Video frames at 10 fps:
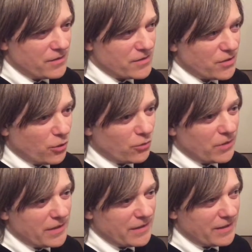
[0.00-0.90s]
So
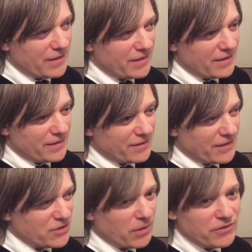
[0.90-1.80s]

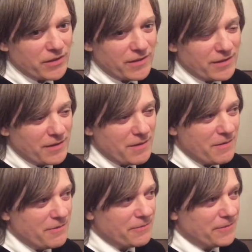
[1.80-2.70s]
there's one
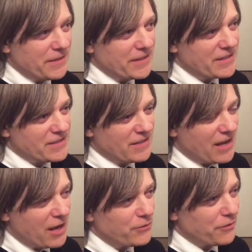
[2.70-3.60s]
thing is
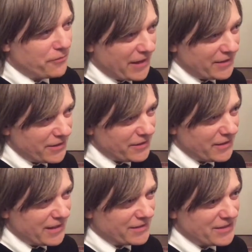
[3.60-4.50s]
how you find it,
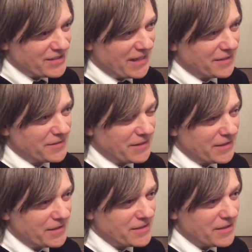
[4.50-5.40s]
and the second
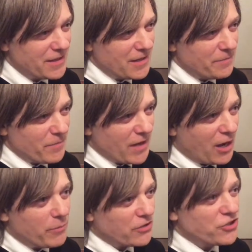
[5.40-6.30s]
thing is
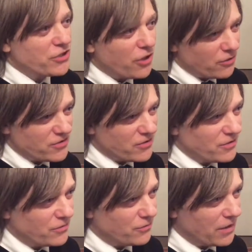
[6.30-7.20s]
how much it costs
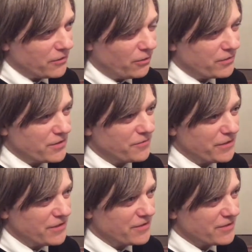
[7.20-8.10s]
to run all these
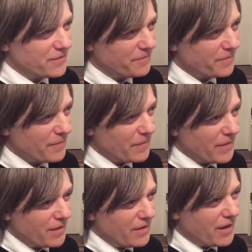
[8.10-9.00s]
freezers,
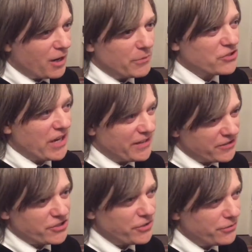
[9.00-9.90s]
how much
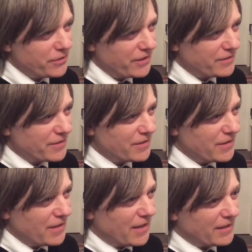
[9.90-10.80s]
energy you need,
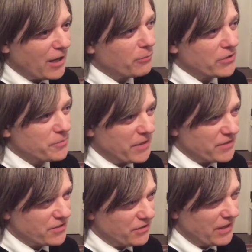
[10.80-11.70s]
and how much
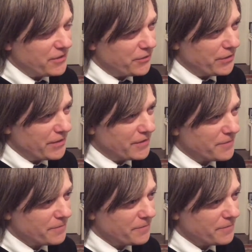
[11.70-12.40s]
personnel you need.